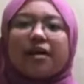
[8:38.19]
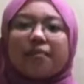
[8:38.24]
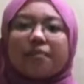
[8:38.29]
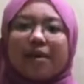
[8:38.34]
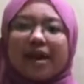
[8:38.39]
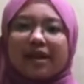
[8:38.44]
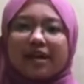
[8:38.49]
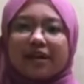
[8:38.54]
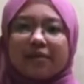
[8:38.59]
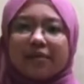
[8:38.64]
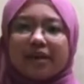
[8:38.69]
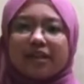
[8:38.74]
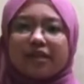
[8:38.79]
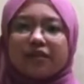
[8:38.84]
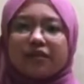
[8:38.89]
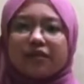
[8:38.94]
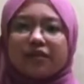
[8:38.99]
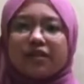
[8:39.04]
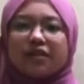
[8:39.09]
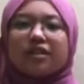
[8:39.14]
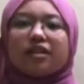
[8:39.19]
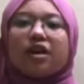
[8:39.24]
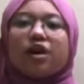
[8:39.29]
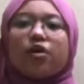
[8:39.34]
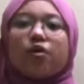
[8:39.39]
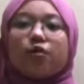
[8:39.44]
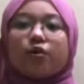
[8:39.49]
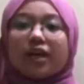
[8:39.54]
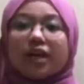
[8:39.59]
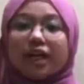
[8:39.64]
packing materials,
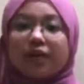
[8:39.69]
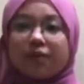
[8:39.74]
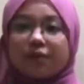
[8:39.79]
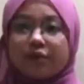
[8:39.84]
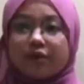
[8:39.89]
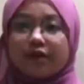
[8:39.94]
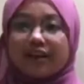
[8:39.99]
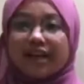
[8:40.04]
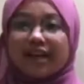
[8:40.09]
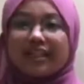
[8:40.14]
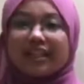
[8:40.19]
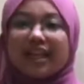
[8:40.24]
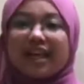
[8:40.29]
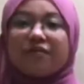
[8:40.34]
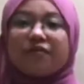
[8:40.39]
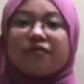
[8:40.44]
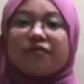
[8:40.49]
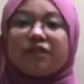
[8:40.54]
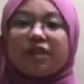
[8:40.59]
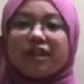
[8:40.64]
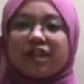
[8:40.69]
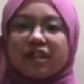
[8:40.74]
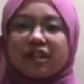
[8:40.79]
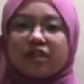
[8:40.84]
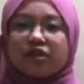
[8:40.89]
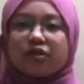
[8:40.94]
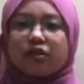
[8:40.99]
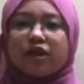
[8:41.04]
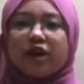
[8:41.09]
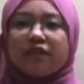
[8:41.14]
work in progress and
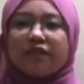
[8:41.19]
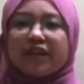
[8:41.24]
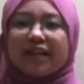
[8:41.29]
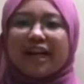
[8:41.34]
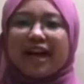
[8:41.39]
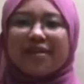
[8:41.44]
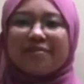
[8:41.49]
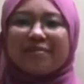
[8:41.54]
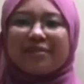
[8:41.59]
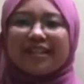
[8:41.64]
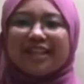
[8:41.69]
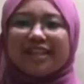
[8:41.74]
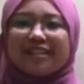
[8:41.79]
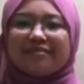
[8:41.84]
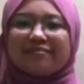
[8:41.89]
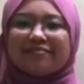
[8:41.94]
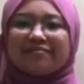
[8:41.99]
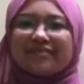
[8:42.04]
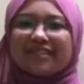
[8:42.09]
finished good of the company.